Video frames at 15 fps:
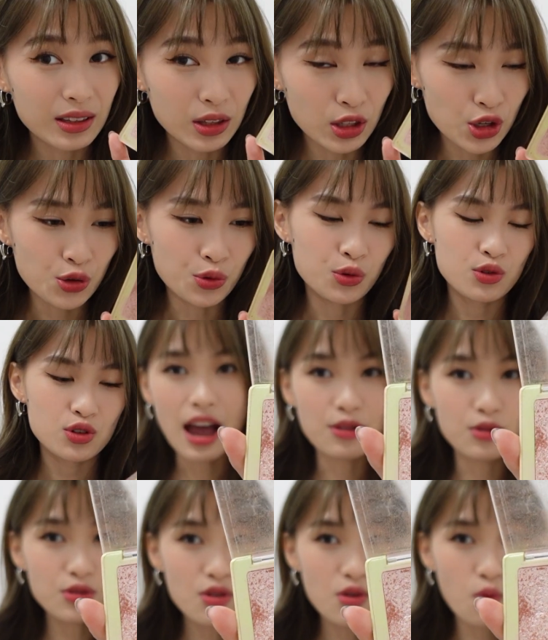Dew. I
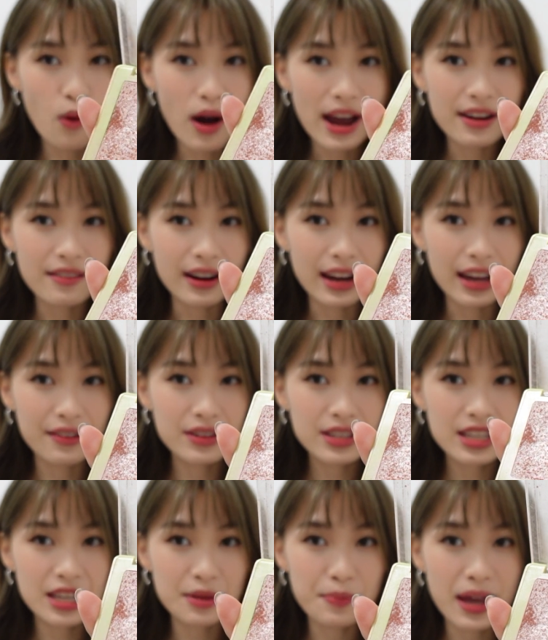don't know why, right? I haven't
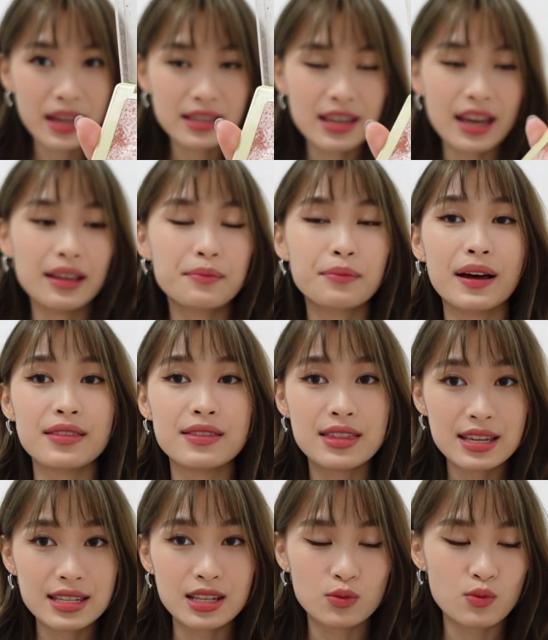hit pan yet, but
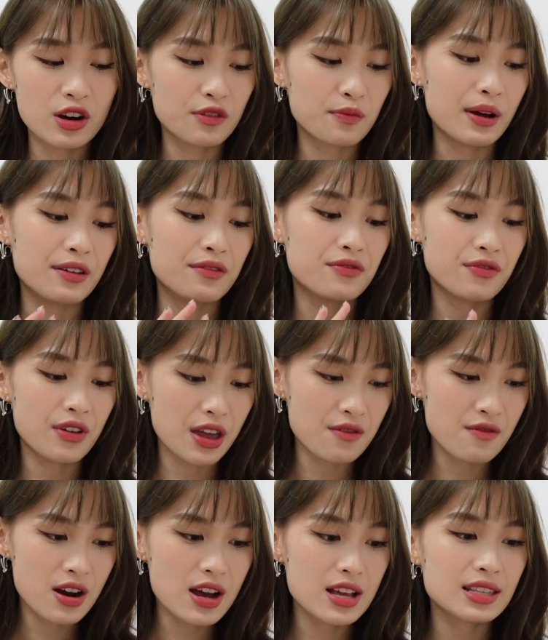this is one of my
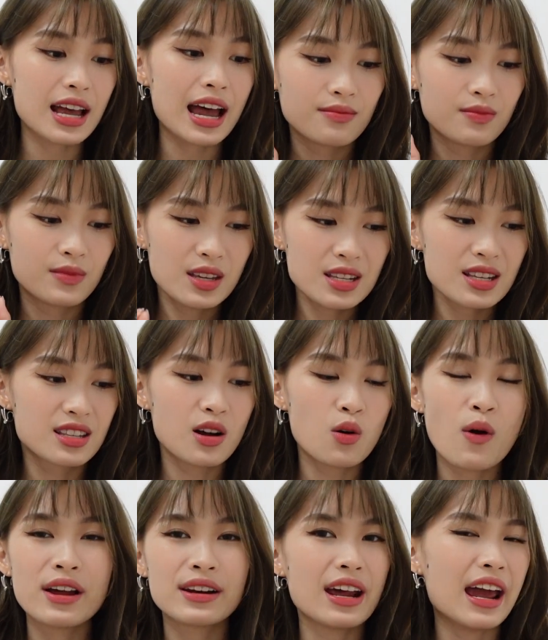favorites. This is the
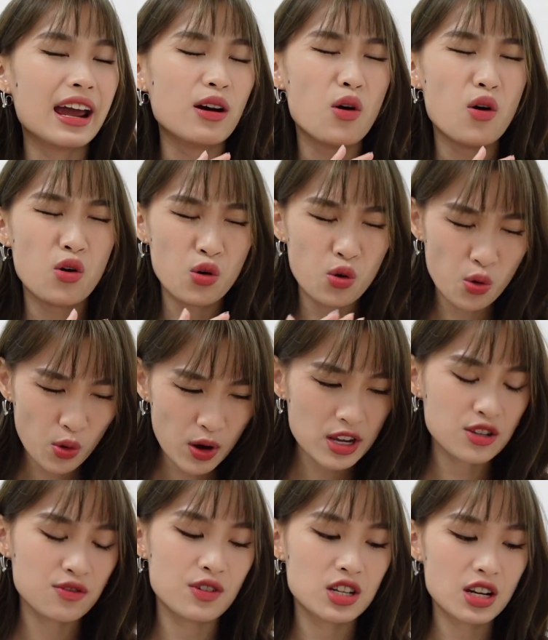one that I
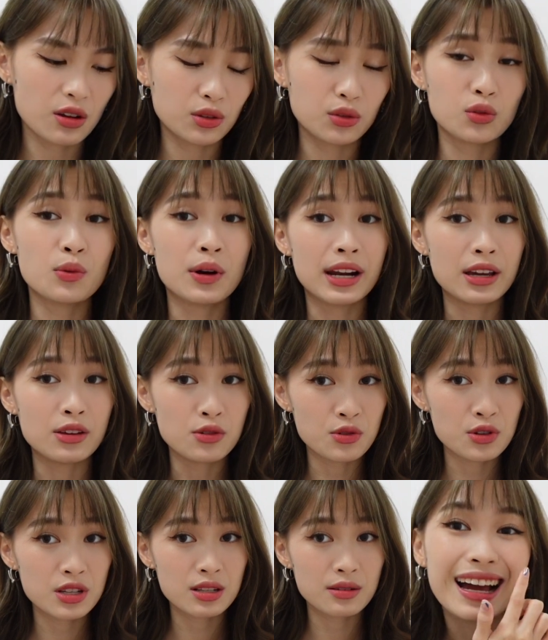always reach out to when I
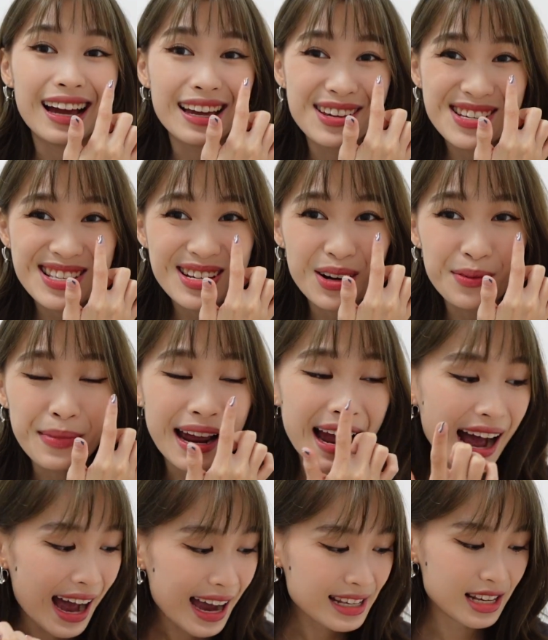use it on my
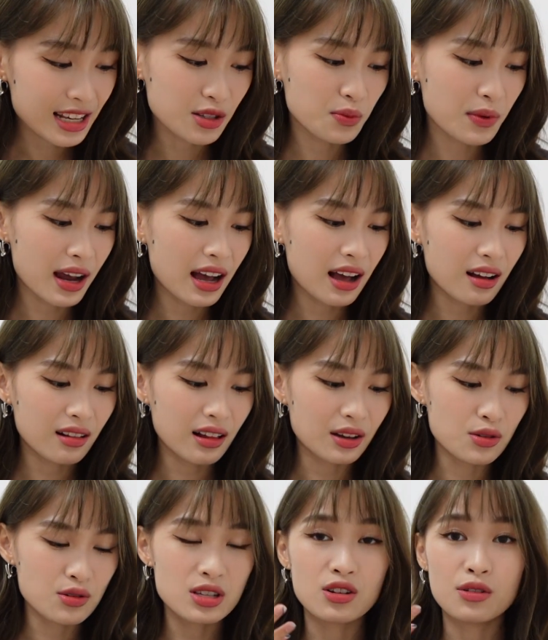eyes as well. I
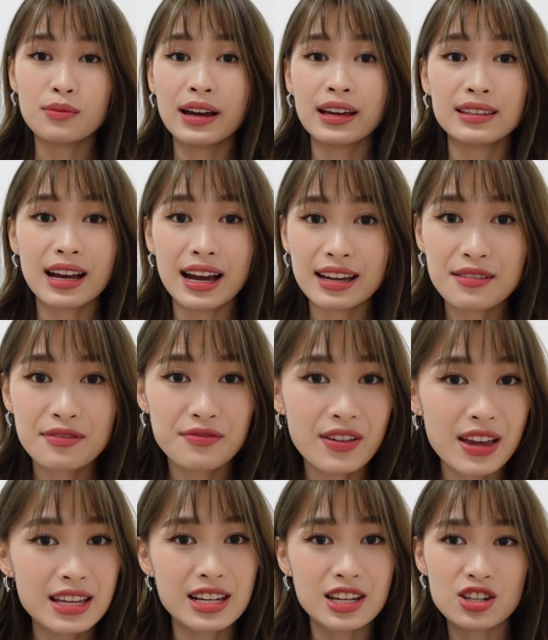use it on my entire
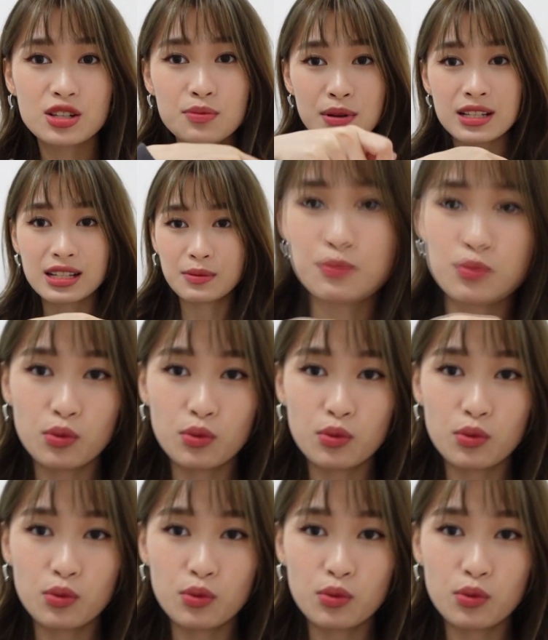face. I just basically